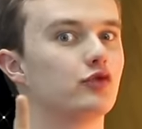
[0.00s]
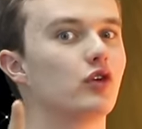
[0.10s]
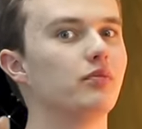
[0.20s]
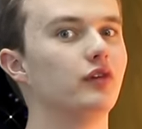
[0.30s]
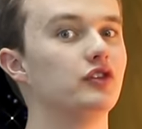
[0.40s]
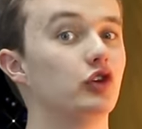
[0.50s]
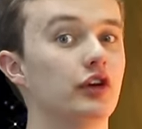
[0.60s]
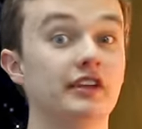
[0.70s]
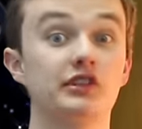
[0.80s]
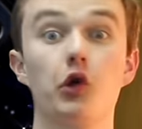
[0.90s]
Ezra Bridger
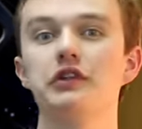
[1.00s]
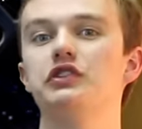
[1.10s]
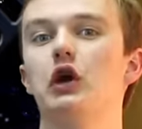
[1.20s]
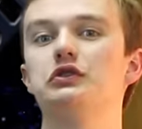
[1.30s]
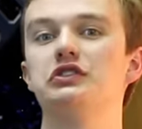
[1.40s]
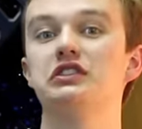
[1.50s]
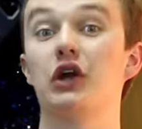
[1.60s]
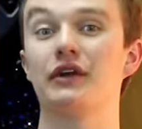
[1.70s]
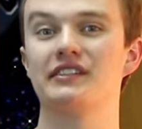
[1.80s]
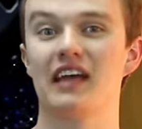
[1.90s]
is going to go to the
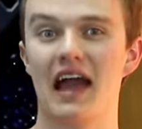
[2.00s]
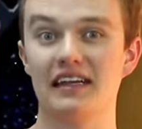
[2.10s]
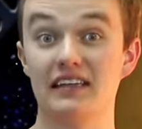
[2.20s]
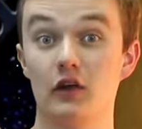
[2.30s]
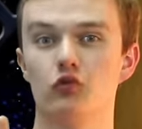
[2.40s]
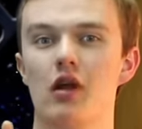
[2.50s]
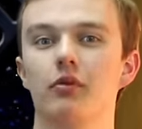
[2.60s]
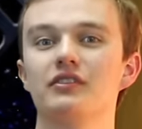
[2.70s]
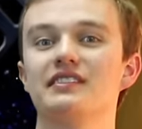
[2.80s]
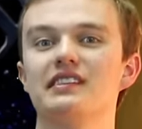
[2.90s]
dark side in
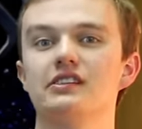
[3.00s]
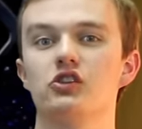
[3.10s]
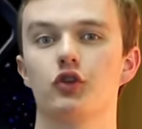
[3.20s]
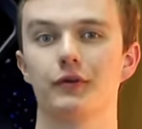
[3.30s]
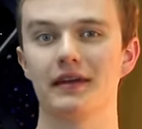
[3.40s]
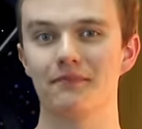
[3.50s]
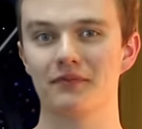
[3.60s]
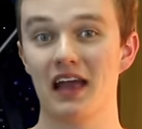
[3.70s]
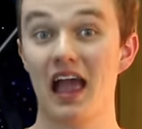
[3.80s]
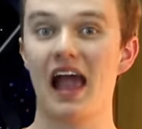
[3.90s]
Rebels Season three,
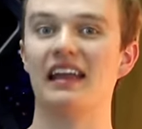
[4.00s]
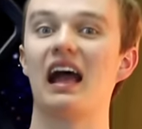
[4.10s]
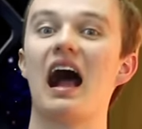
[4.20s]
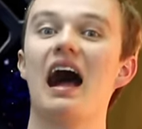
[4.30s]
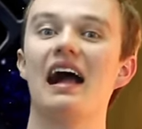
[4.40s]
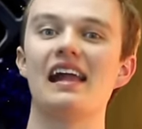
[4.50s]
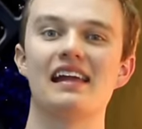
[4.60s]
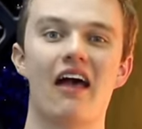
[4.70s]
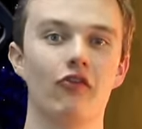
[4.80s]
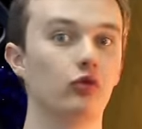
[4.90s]
and I
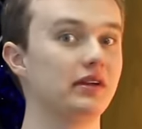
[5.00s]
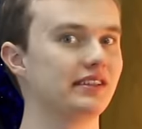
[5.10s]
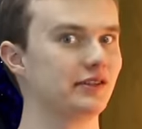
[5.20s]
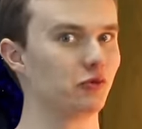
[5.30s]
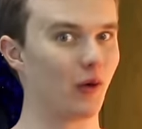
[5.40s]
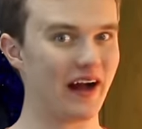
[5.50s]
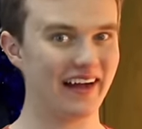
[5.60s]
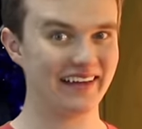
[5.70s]
have the reasons why.